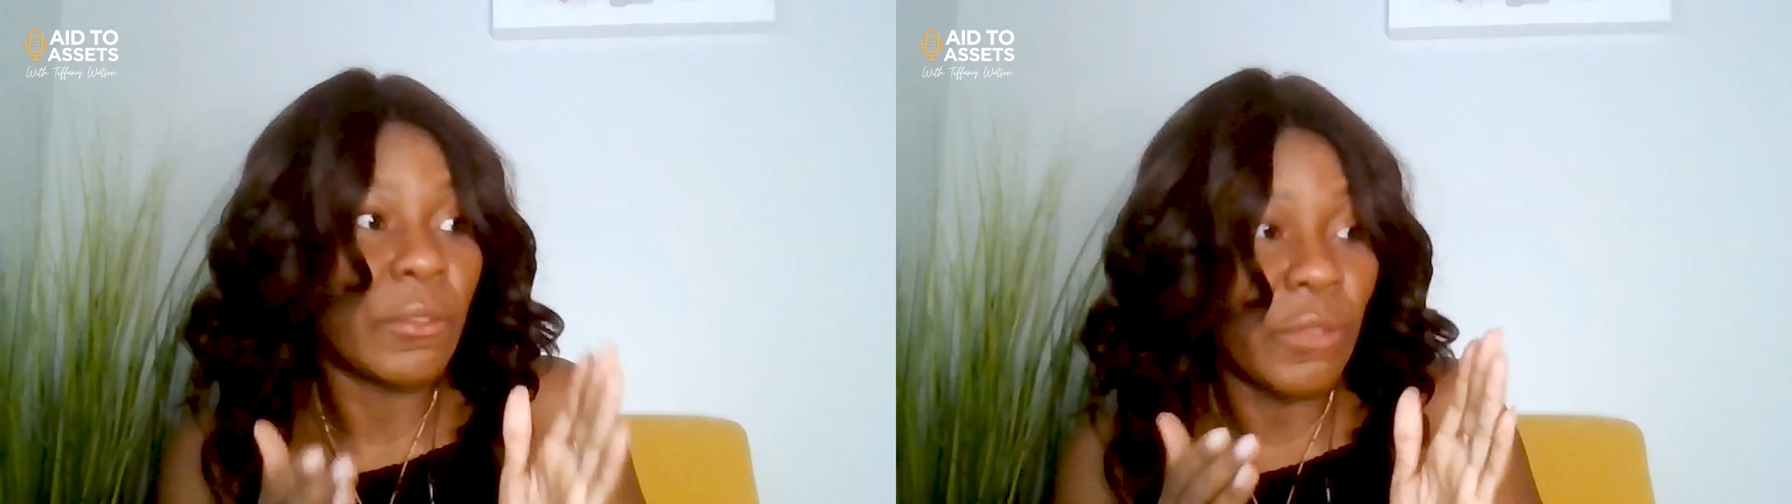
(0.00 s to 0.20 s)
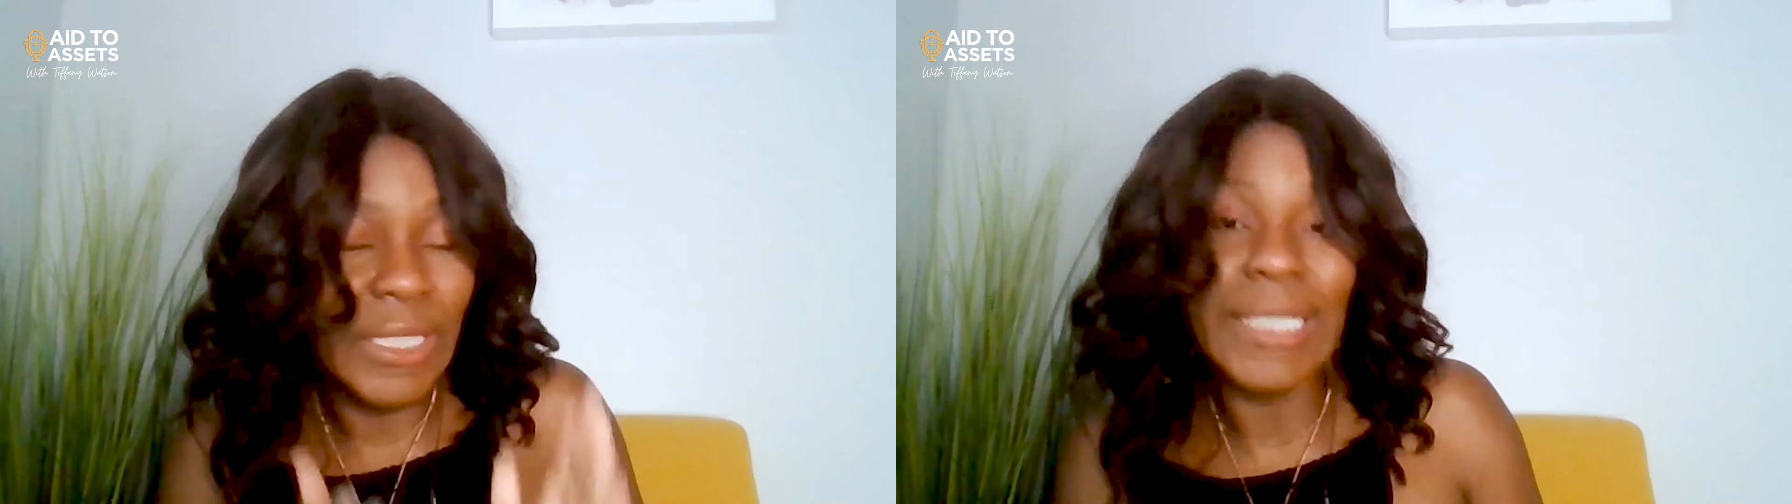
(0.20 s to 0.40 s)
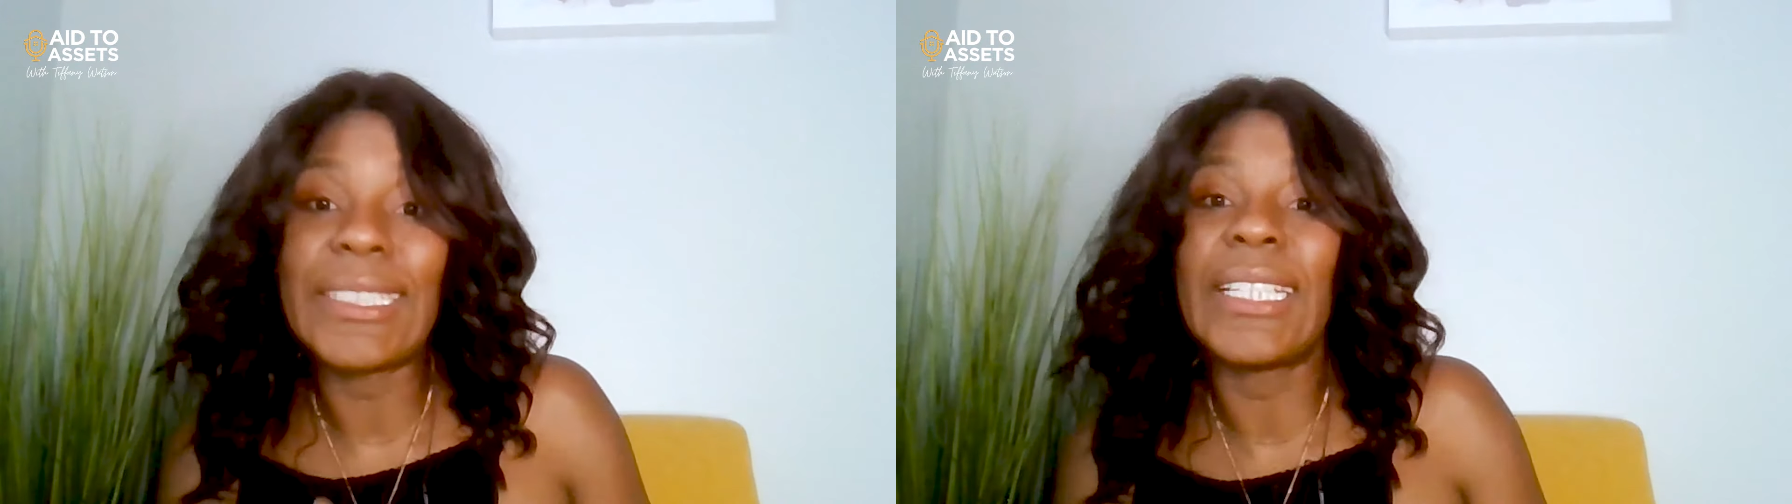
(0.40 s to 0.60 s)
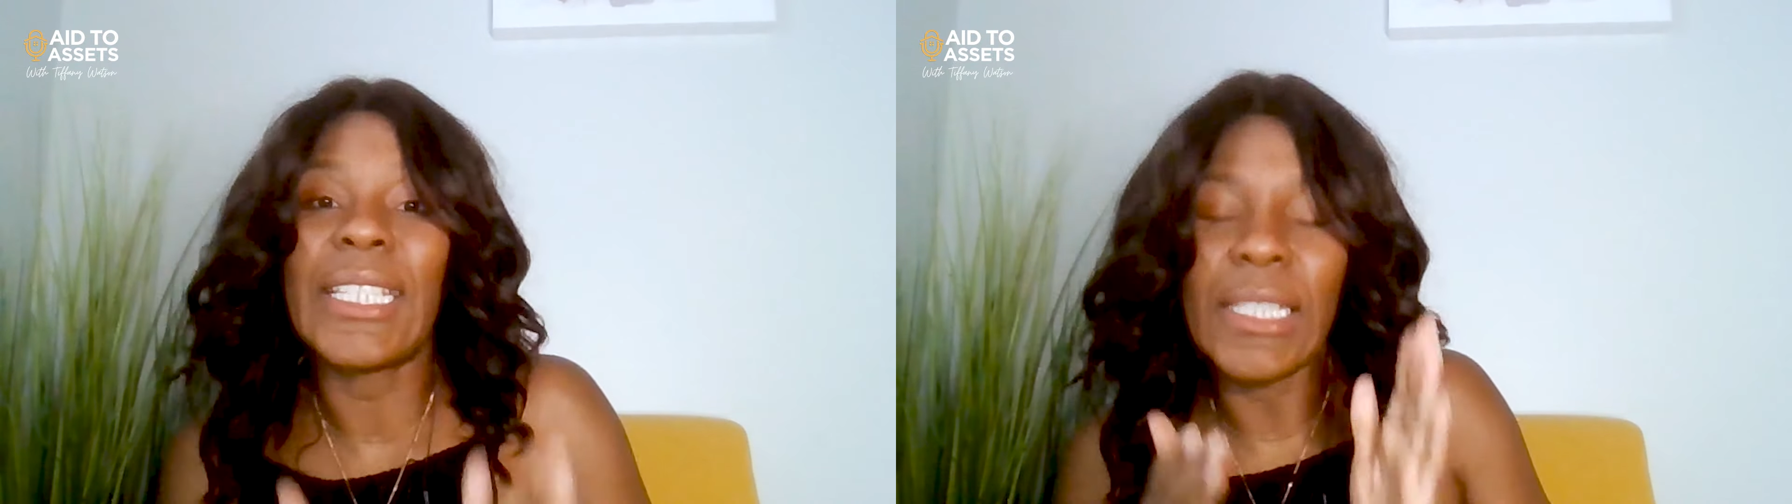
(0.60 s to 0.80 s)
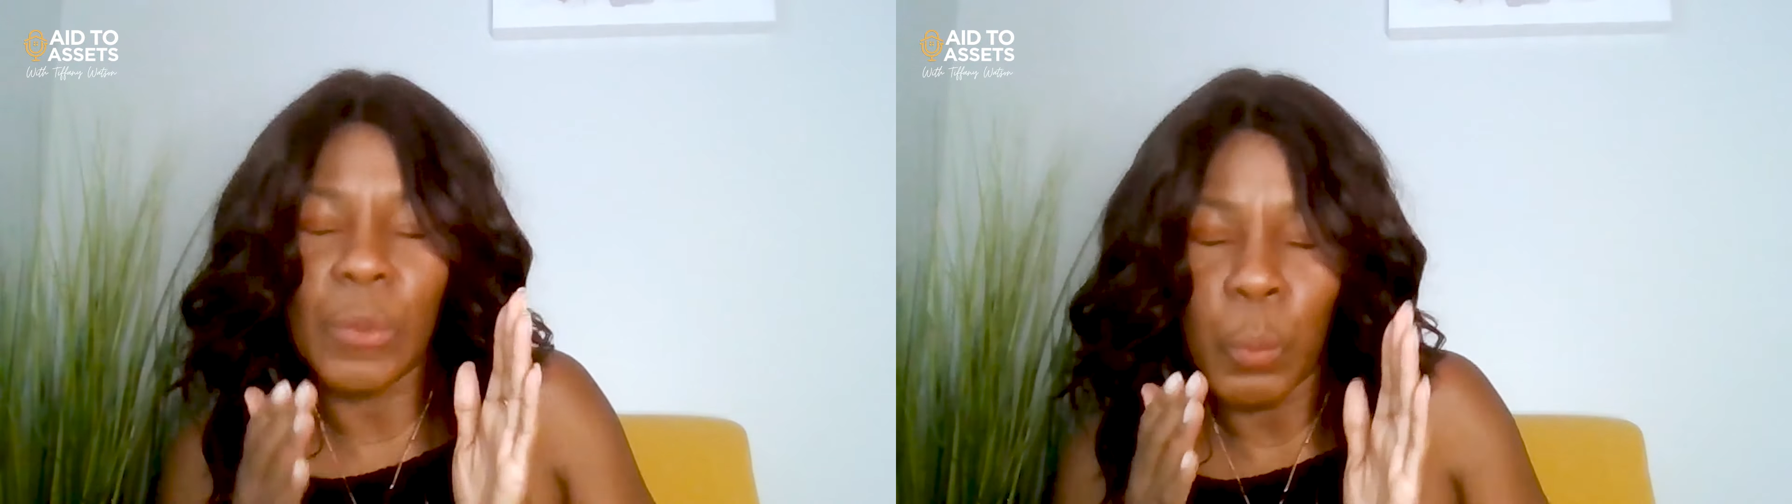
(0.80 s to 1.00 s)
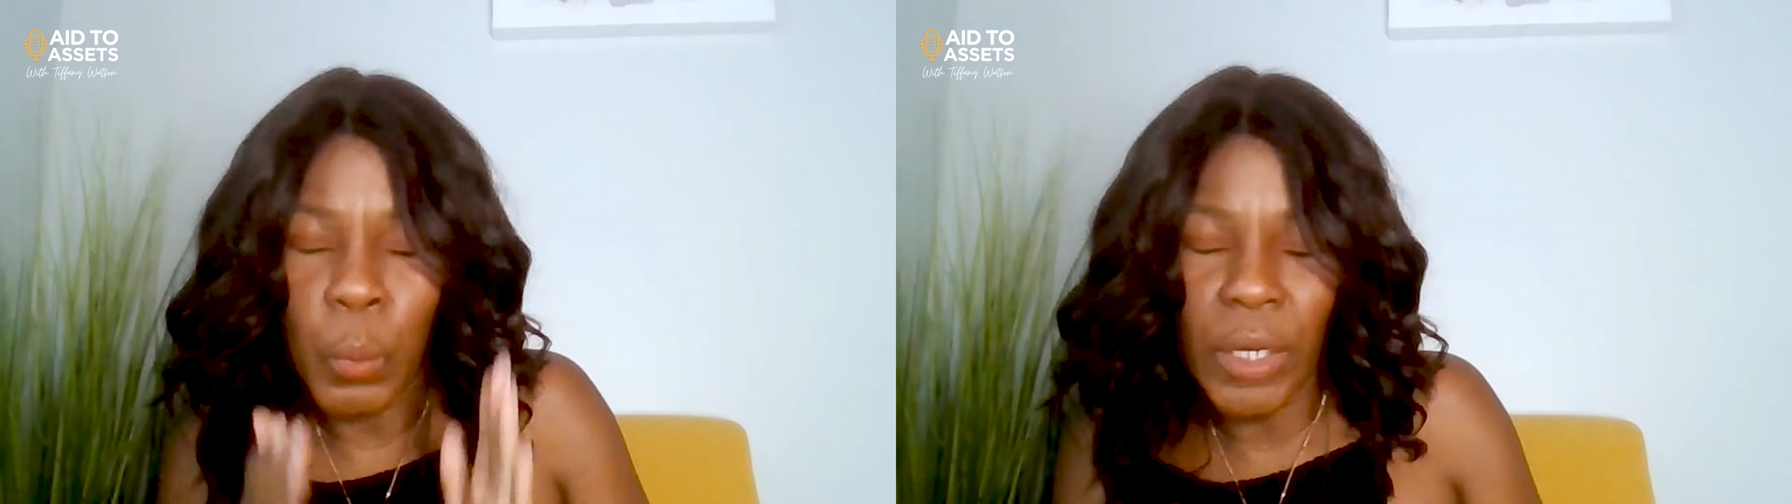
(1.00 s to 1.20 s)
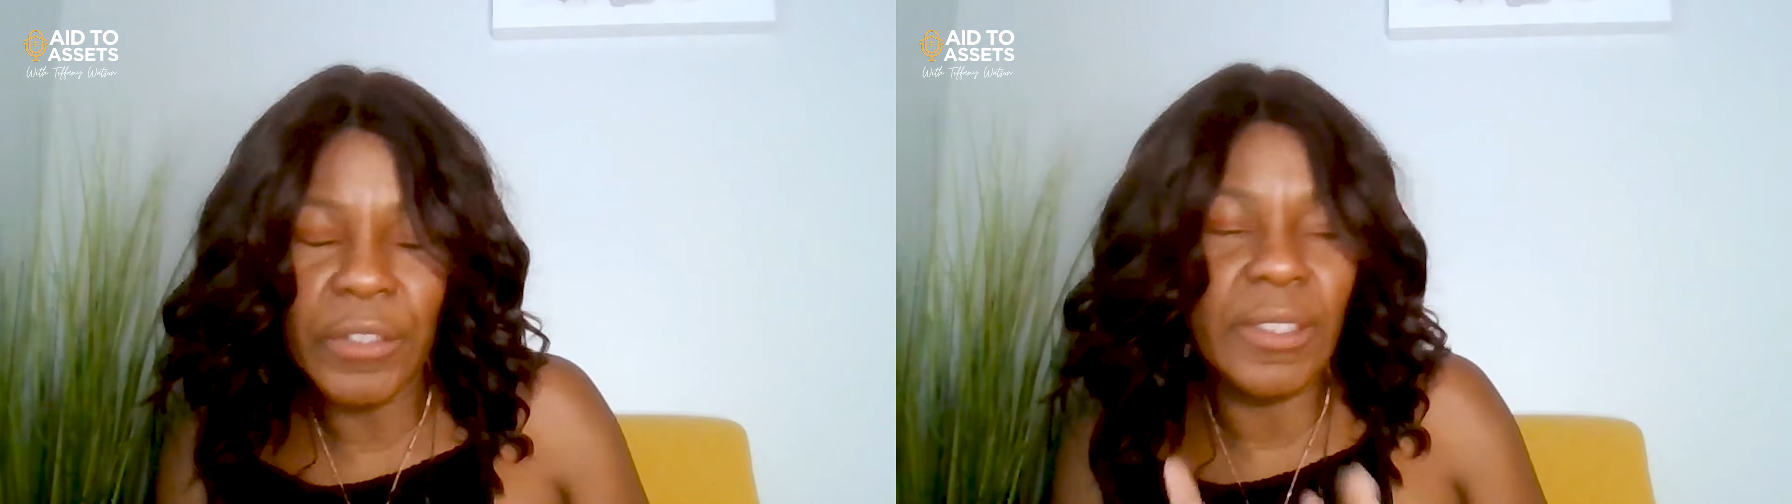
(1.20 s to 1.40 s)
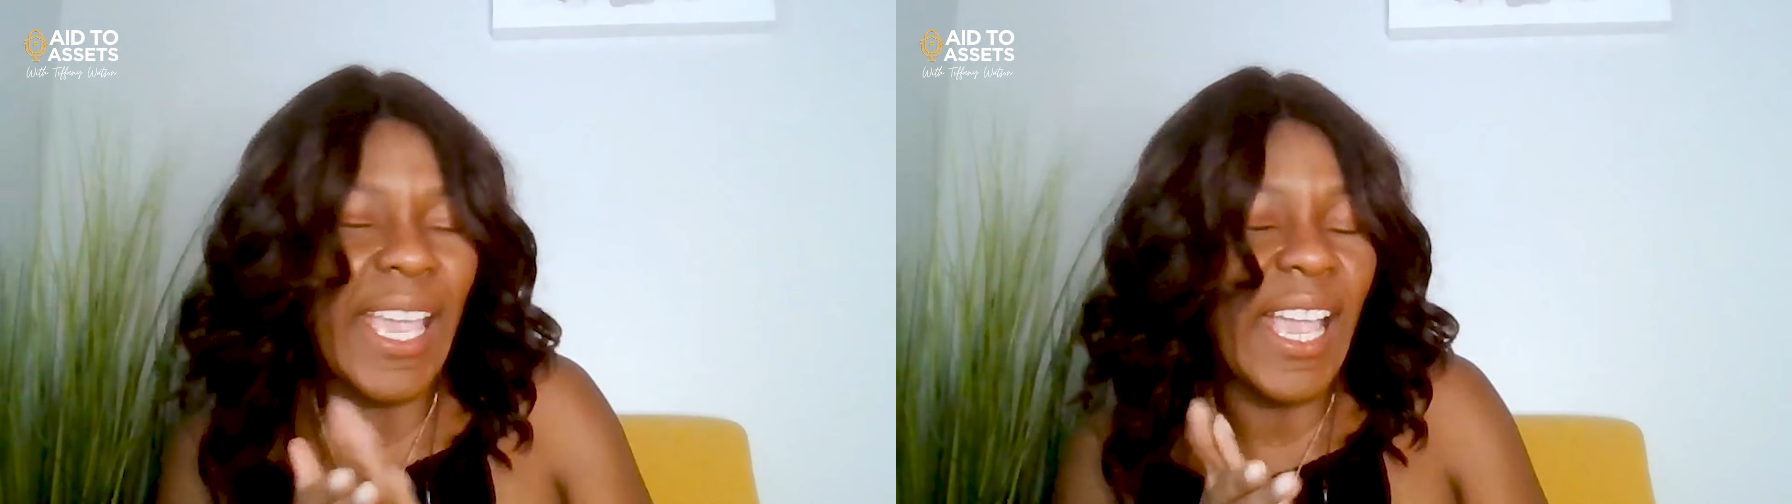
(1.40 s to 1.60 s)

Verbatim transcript: real estate is worth